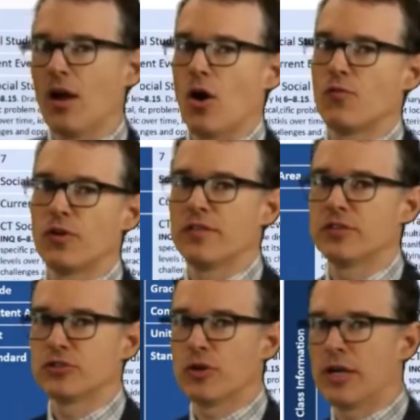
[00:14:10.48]
Hopefully you've
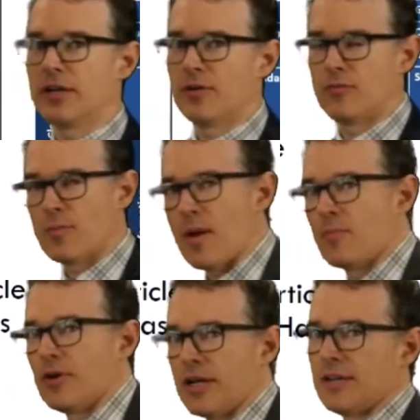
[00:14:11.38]
enjoyed
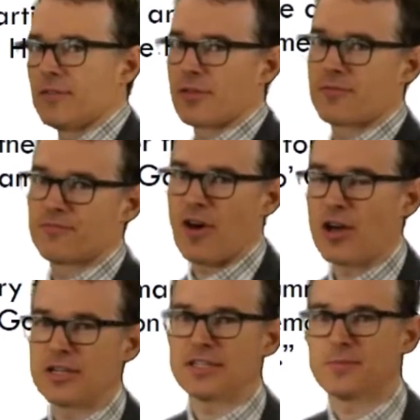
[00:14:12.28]
remembering with
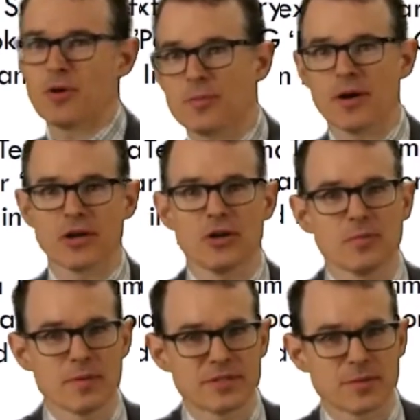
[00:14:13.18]
fondness Pokemon Go.
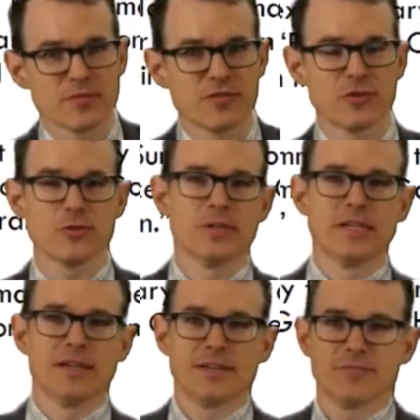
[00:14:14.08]
Maybe some of you
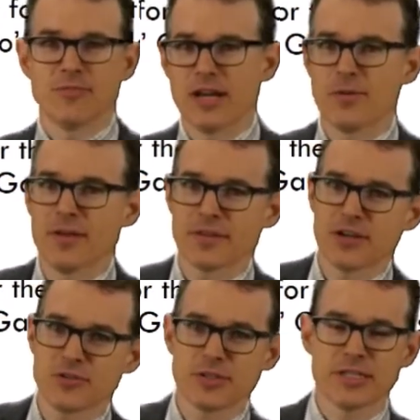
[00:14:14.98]
ran around the
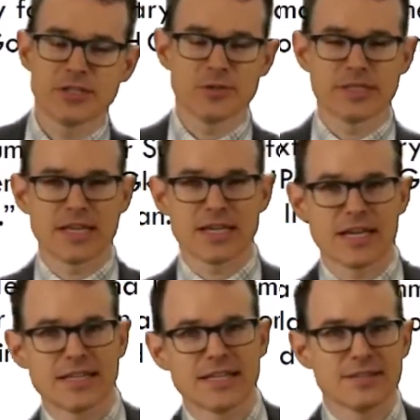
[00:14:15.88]
country doing that
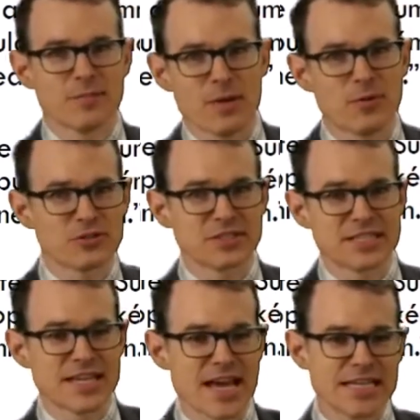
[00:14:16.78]
kind of thing. I personally
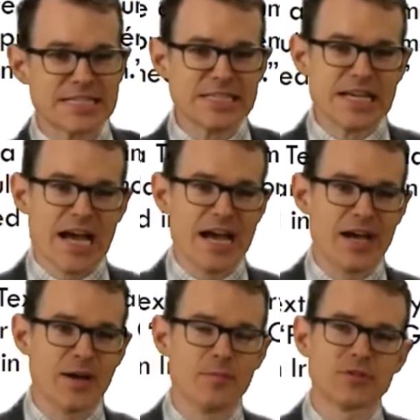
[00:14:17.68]
did not.
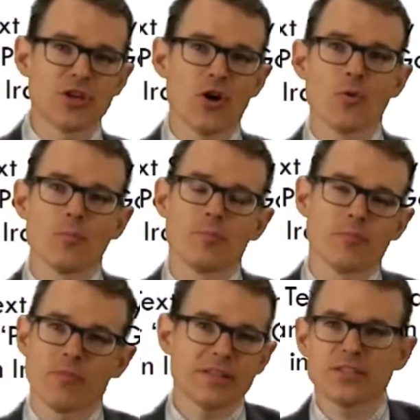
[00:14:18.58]
So
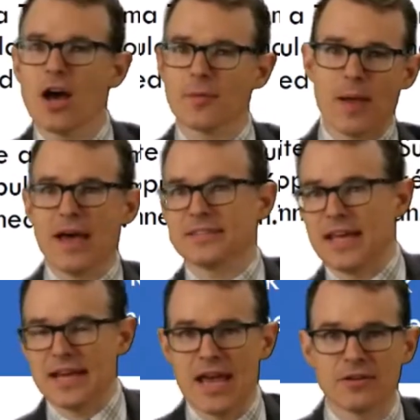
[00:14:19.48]
let's talk past
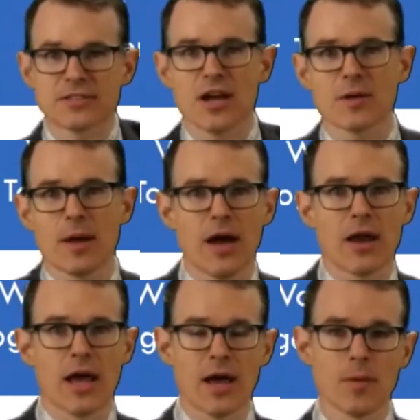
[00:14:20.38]
now. Let's talk
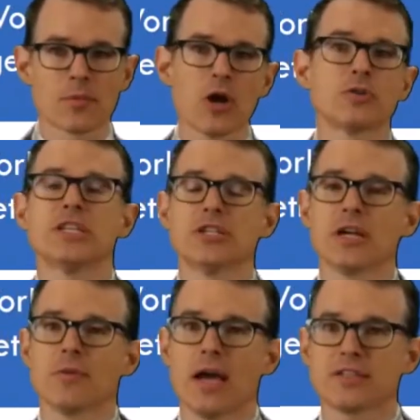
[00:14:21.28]
about co-teaching,
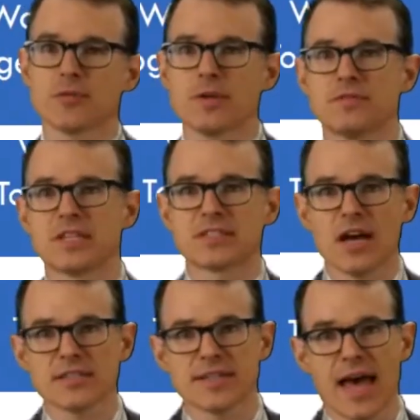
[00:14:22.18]
right? So we've
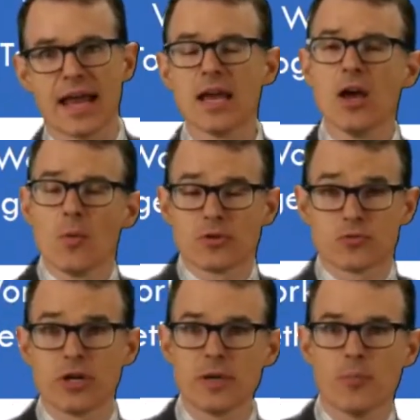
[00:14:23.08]
discussed that what's
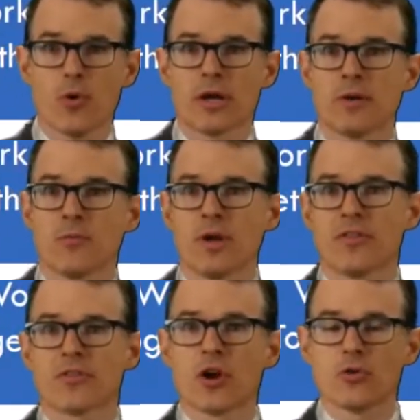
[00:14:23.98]
really important
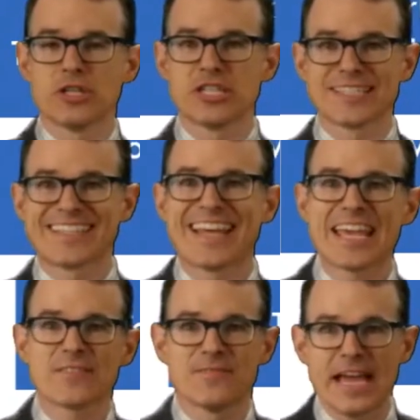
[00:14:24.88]
with co-teaching is to
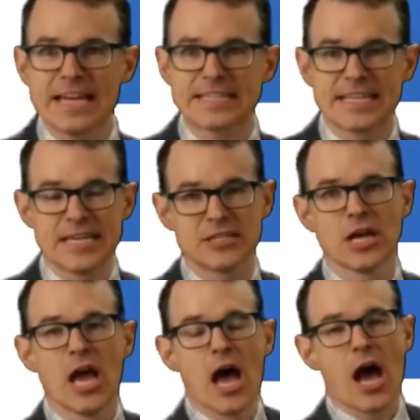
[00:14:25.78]
take advantage
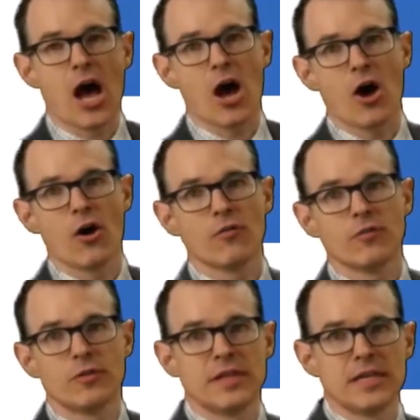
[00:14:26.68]

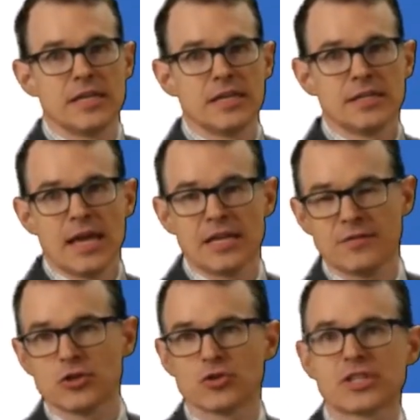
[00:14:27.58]
of the
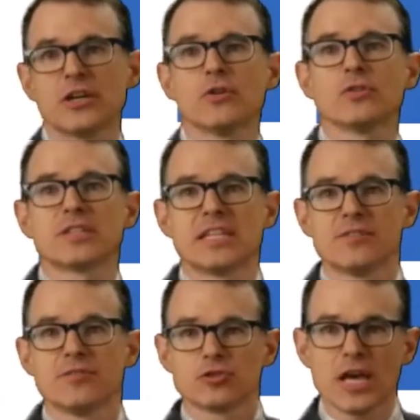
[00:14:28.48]
individual skills and the
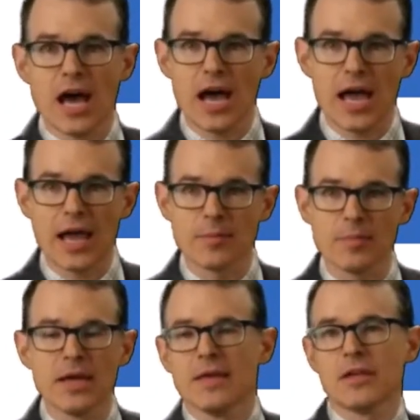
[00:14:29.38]
individual time
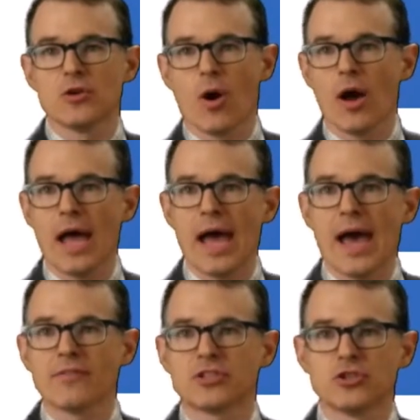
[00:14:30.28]
that you all
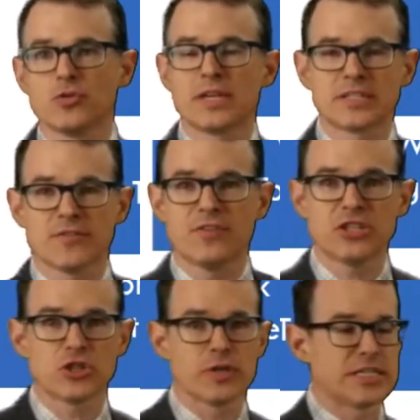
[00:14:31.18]
have to do things
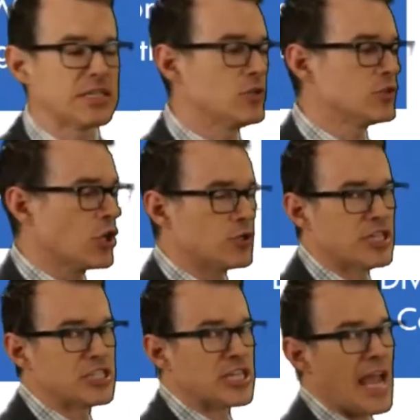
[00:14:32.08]
efficiently, to use
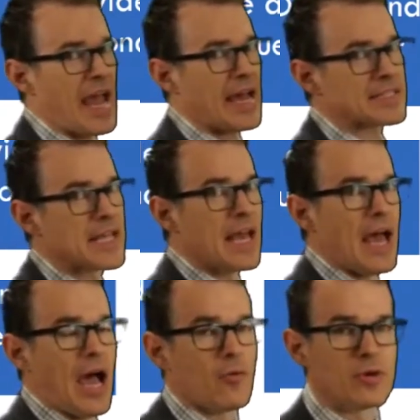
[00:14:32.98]
co-teaching as
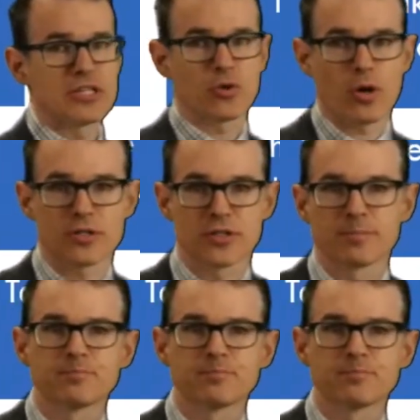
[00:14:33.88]
a resource.